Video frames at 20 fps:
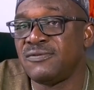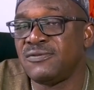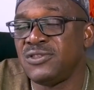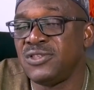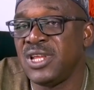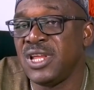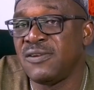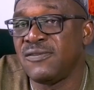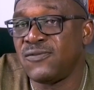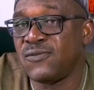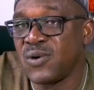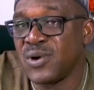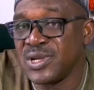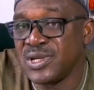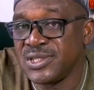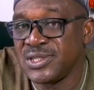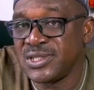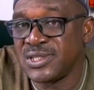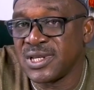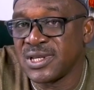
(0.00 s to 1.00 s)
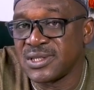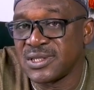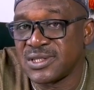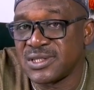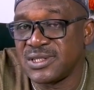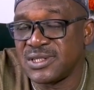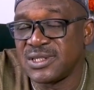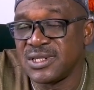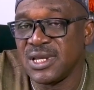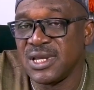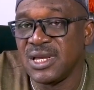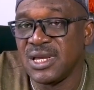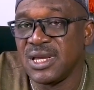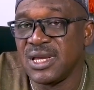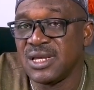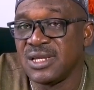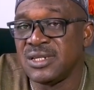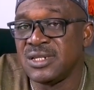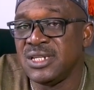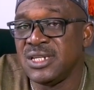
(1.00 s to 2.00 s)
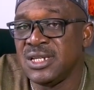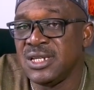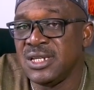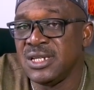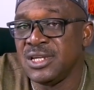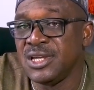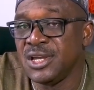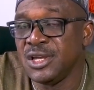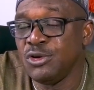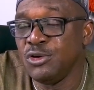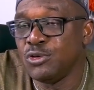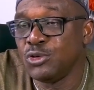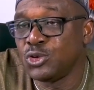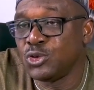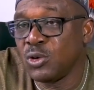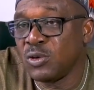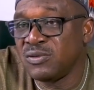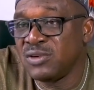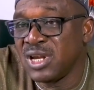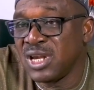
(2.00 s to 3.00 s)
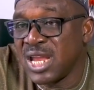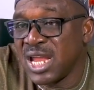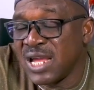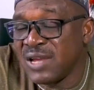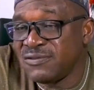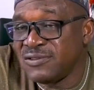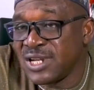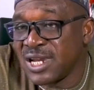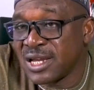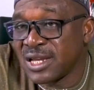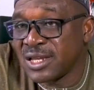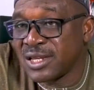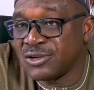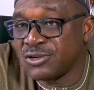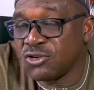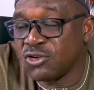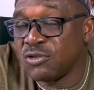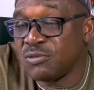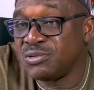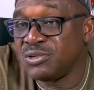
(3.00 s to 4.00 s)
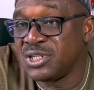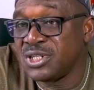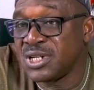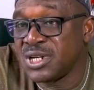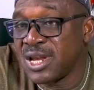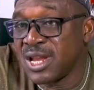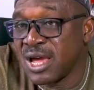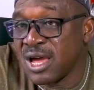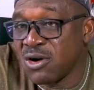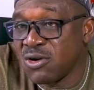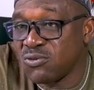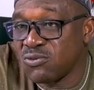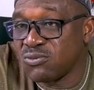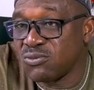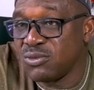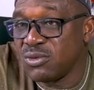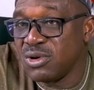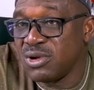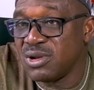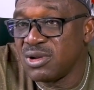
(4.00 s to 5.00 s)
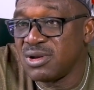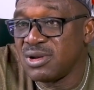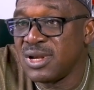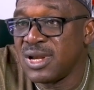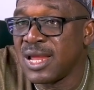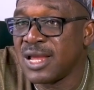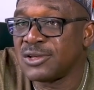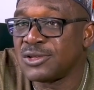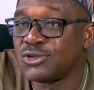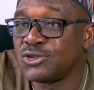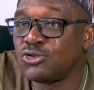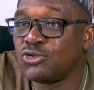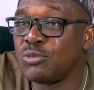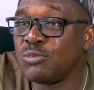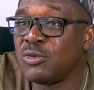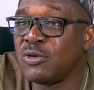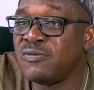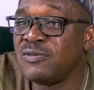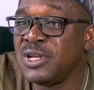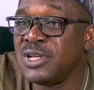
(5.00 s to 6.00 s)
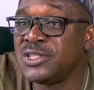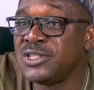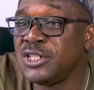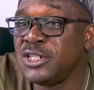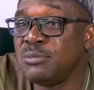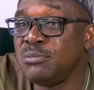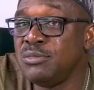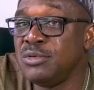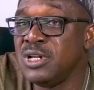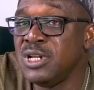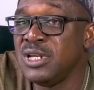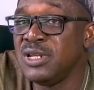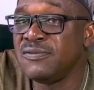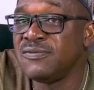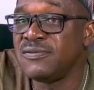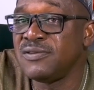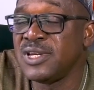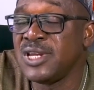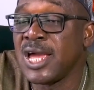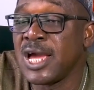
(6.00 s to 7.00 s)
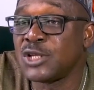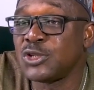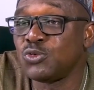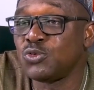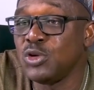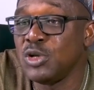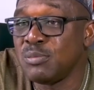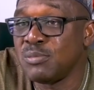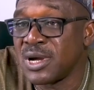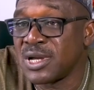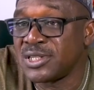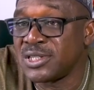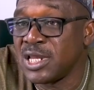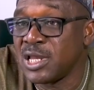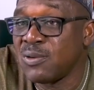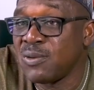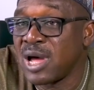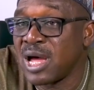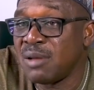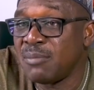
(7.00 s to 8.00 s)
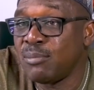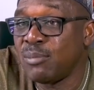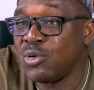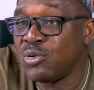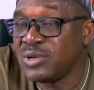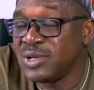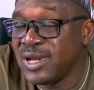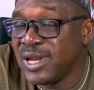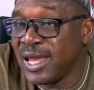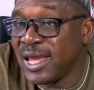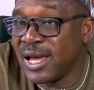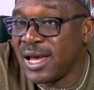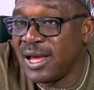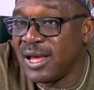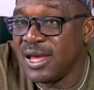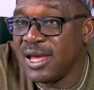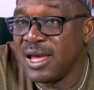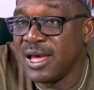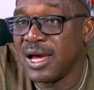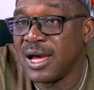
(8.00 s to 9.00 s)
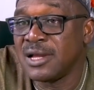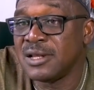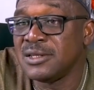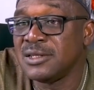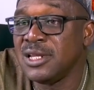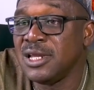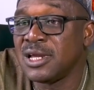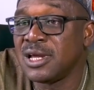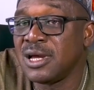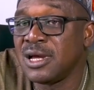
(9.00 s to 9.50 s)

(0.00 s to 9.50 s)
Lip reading: take, for instance, the use of the life jacket. Up to now, that some of them still believe they are swimmers. They were on there and they